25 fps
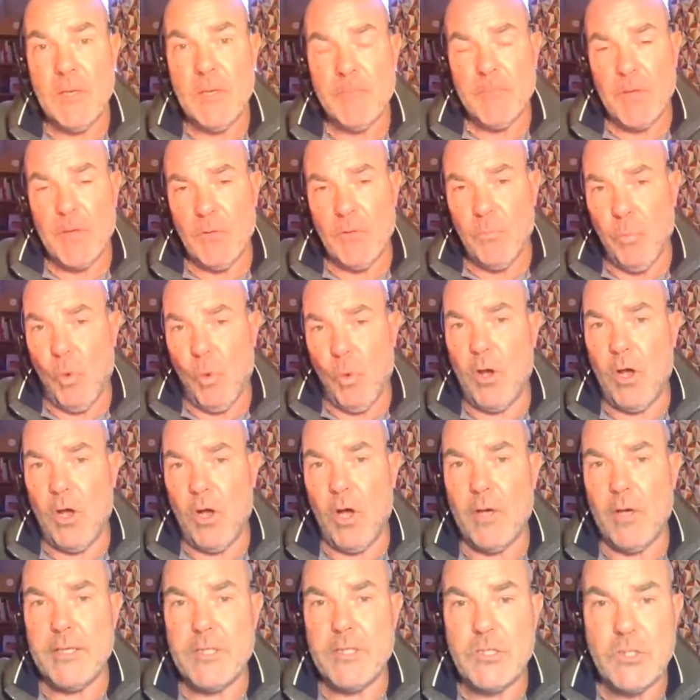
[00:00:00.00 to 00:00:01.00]
of what
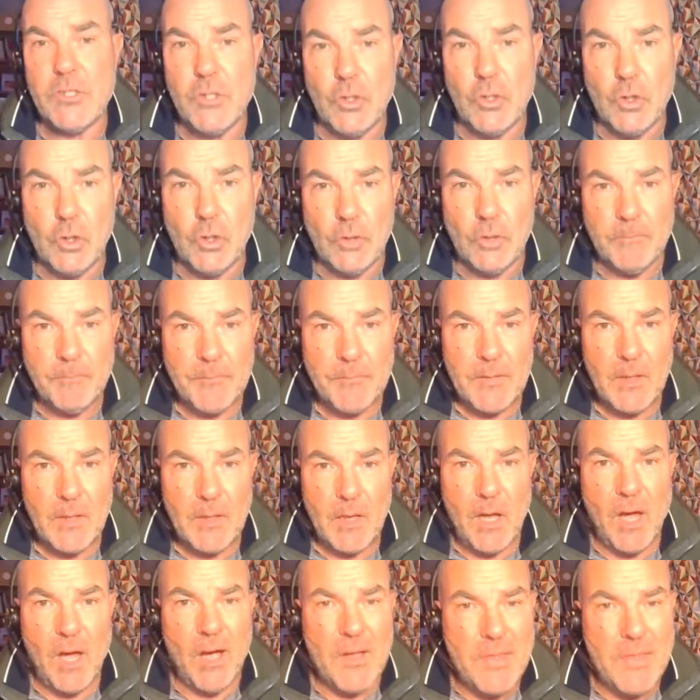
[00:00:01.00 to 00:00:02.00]
I saw.
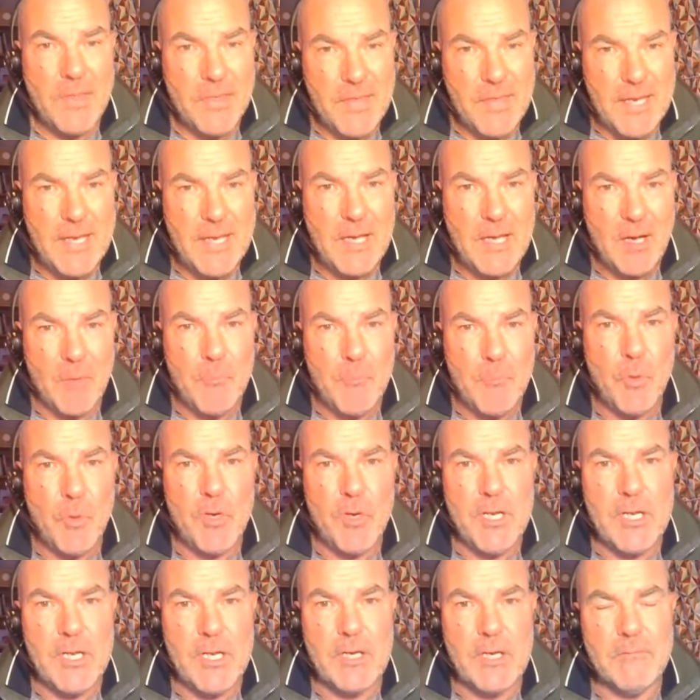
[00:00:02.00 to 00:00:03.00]
I think I'm
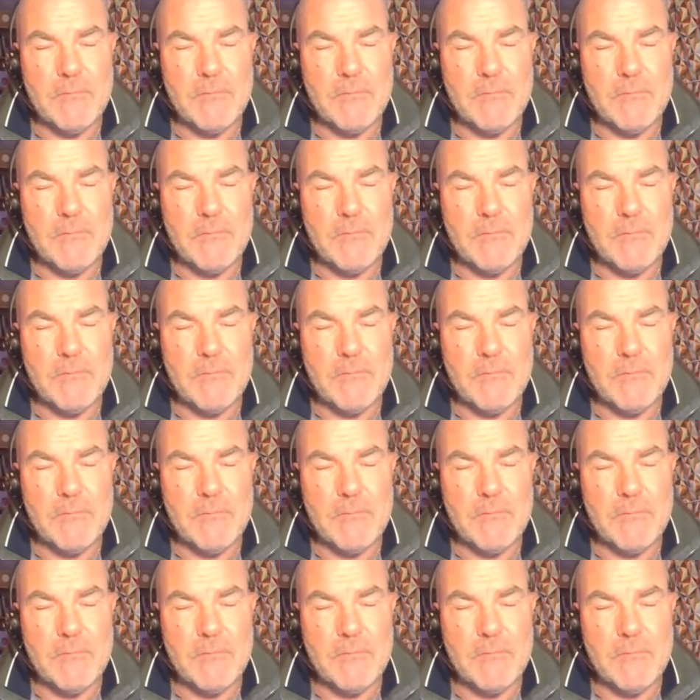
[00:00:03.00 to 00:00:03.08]
pretty